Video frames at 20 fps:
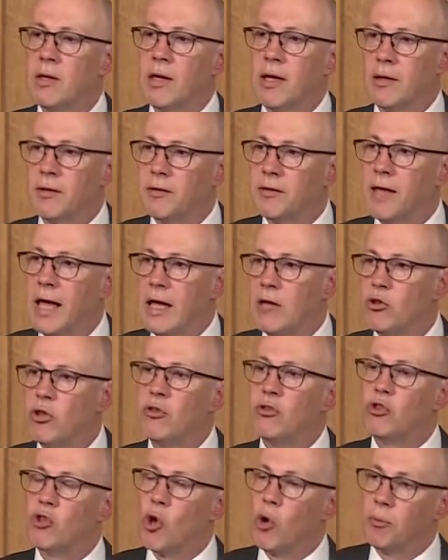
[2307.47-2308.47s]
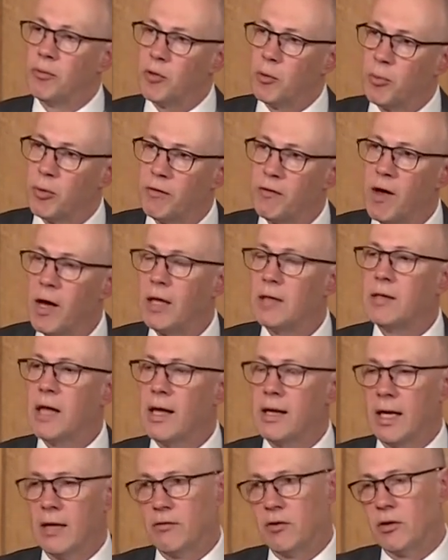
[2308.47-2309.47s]
It's SAGE's job to provide
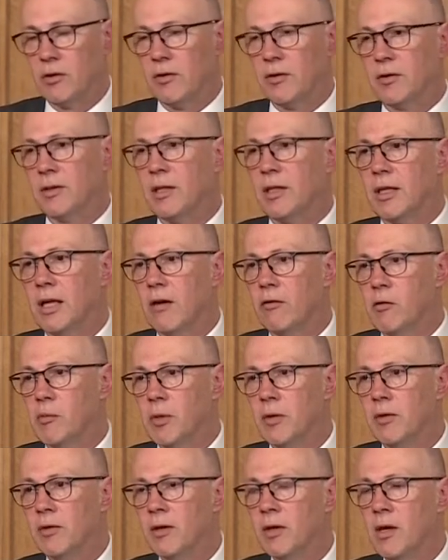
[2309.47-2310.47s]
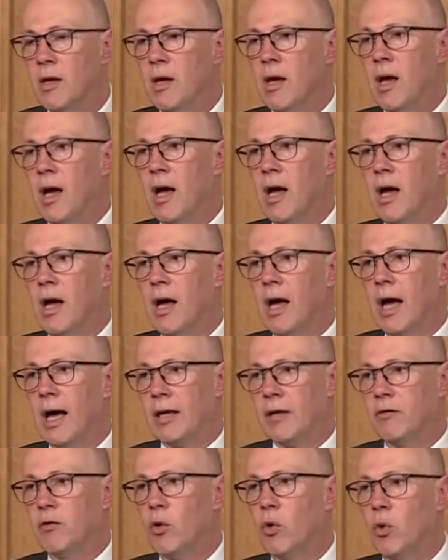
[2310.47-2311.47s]
that evidence to the government.
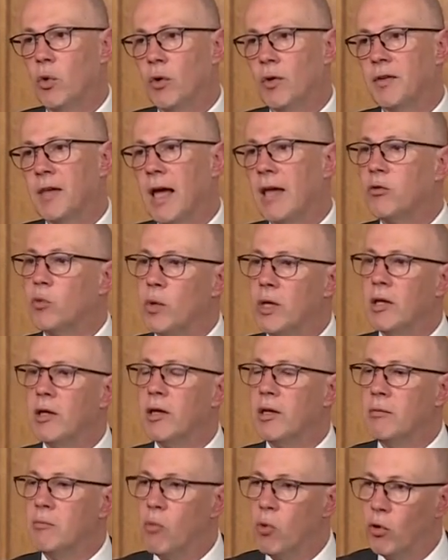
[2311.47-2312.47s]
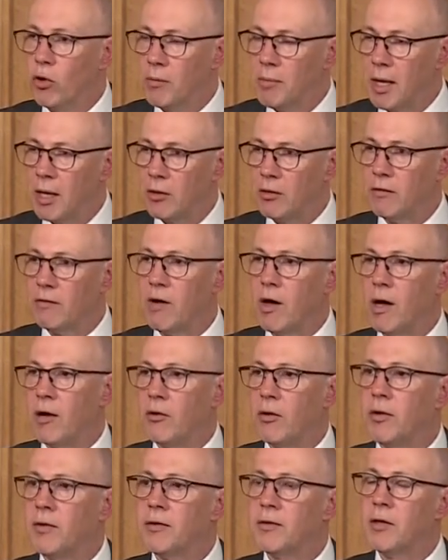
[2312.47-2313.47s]
And of course, as we learn more about the
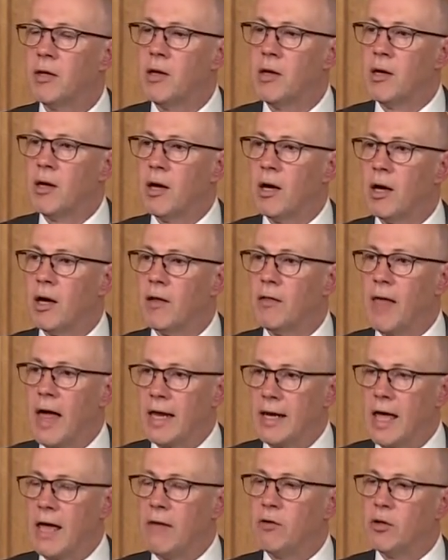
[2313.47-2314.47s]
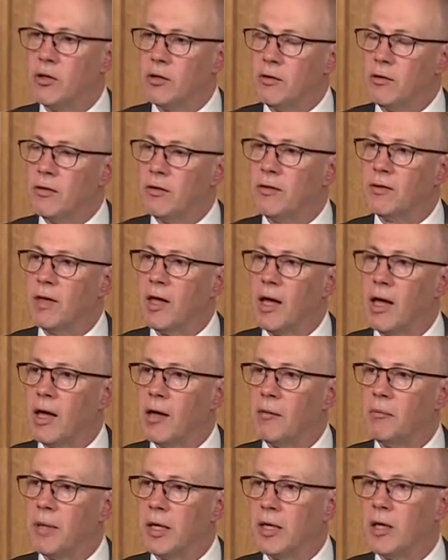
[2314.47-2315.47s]
virus, that evidence
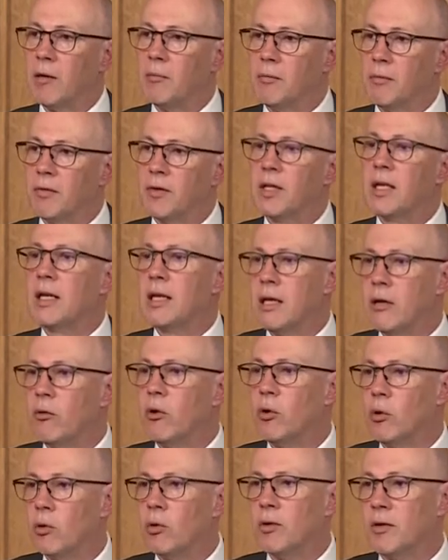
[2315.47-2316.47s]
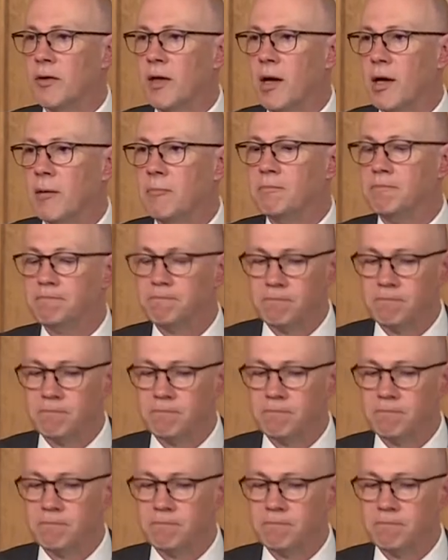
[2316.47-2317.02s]
becomes clearer all the time.